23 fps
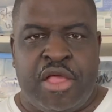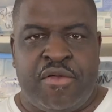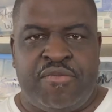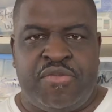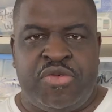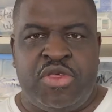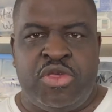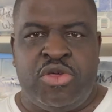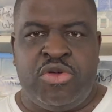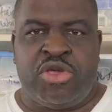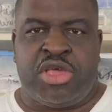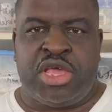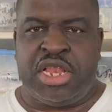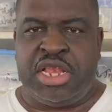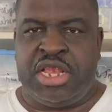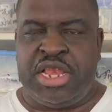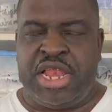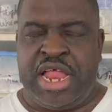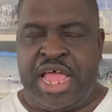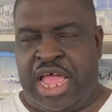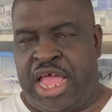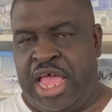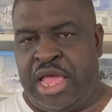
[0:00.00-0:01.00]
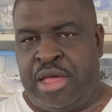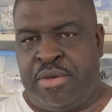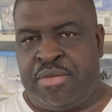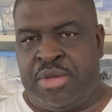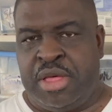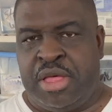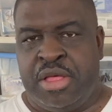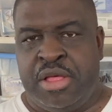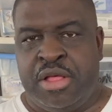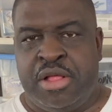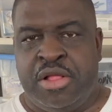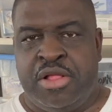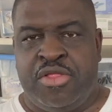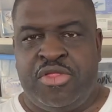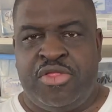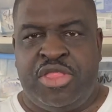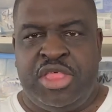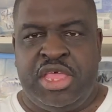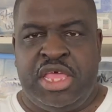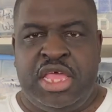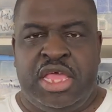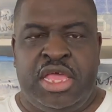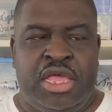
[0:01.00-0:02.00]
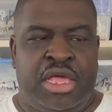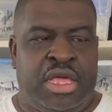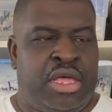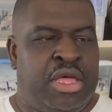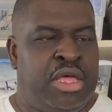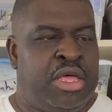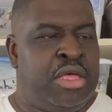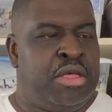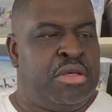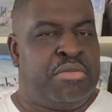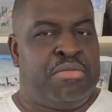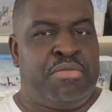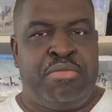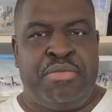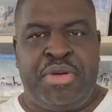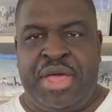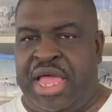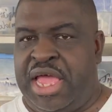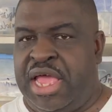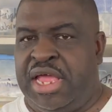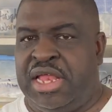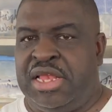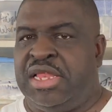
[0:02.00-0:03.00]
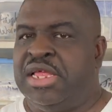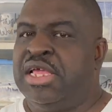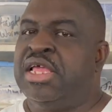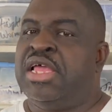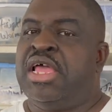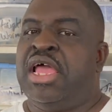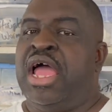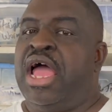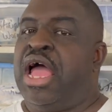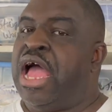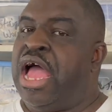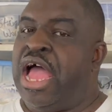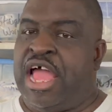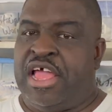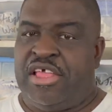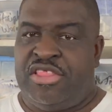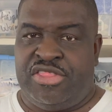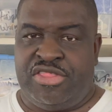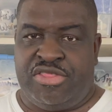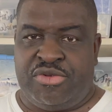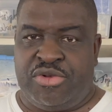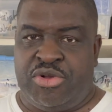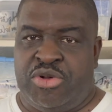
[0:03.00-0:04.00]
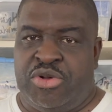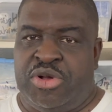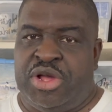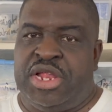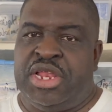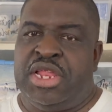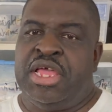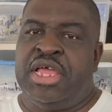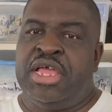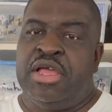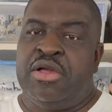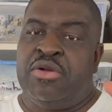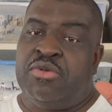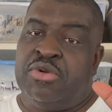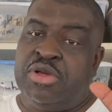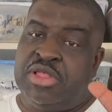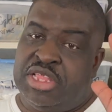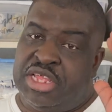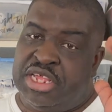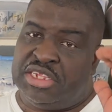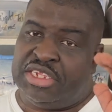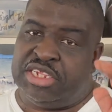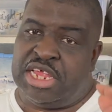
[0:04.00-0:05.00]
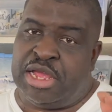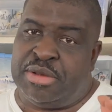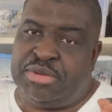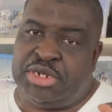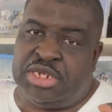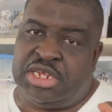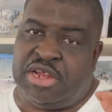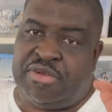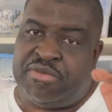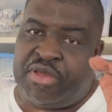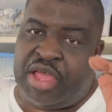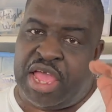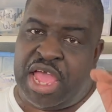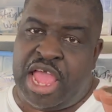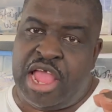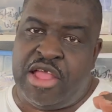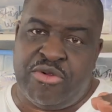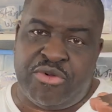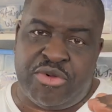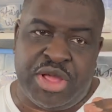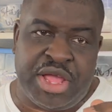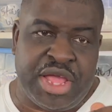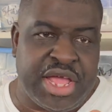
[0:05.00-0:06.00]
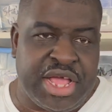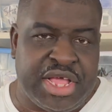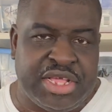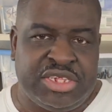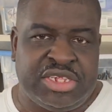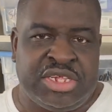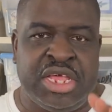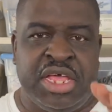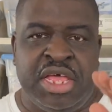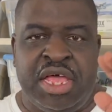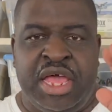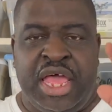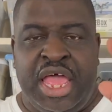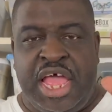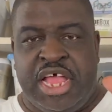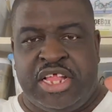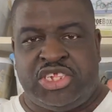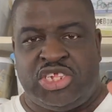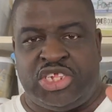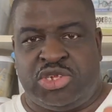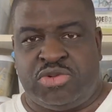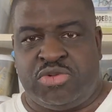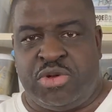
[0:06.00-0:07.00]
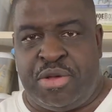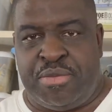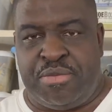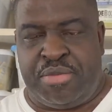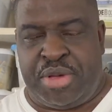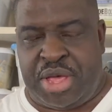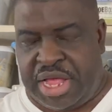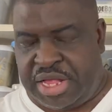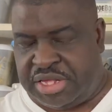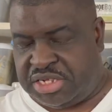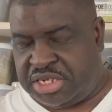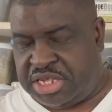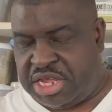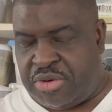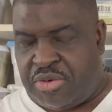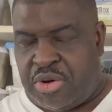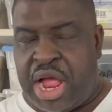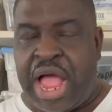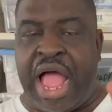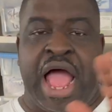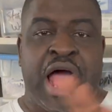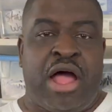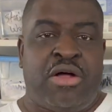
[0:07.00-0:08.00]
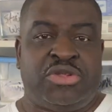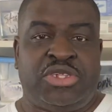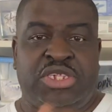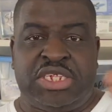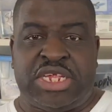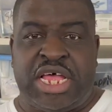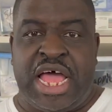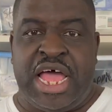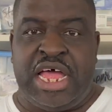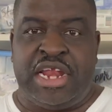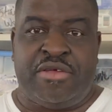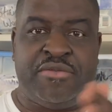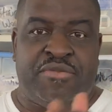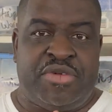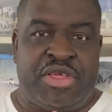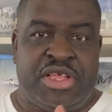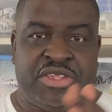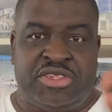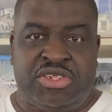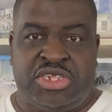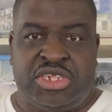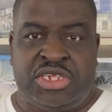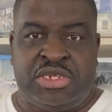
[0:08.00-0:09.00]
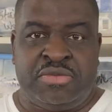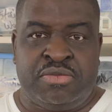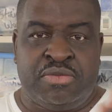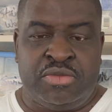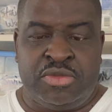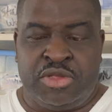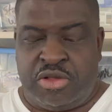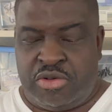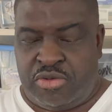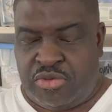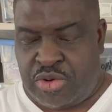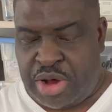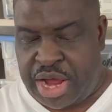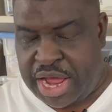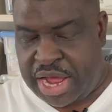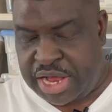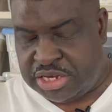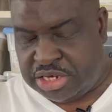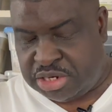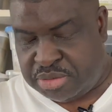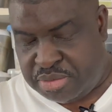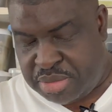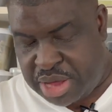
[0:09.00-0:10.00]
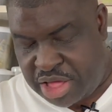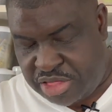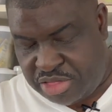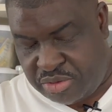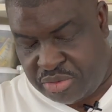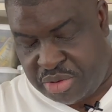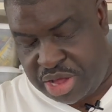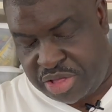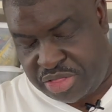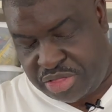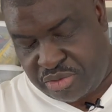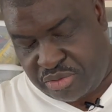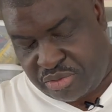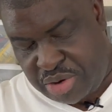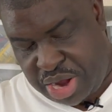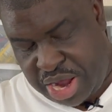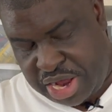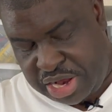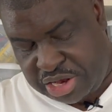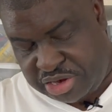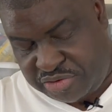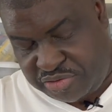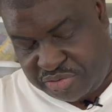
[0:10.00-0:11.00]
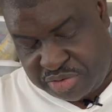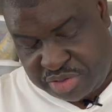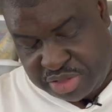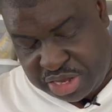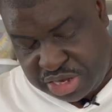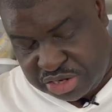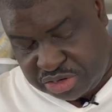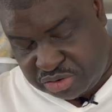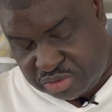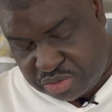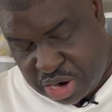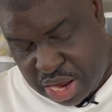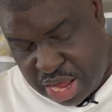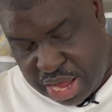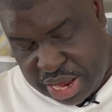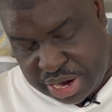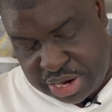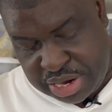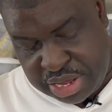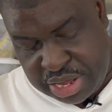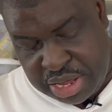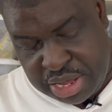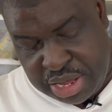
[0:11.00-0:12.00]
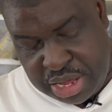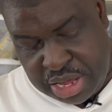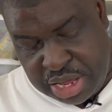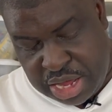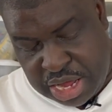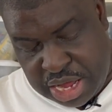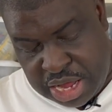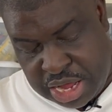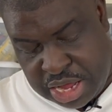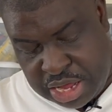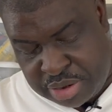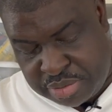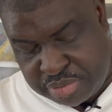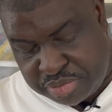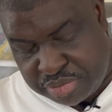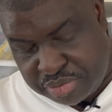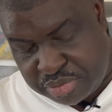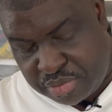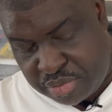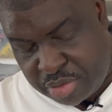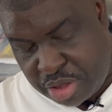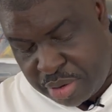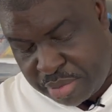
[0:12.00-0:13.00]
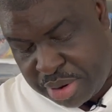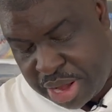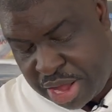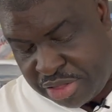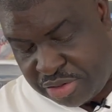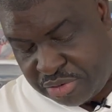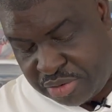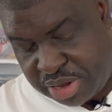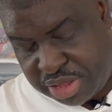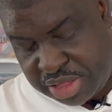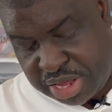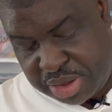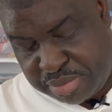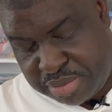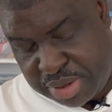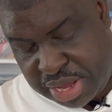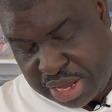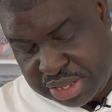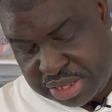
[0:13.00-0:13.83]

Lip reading: you could name the bait, I threw it, with the exception of A-rigs and swim baits that were outside of its range. And by the way, the range for this rod, by the way, they make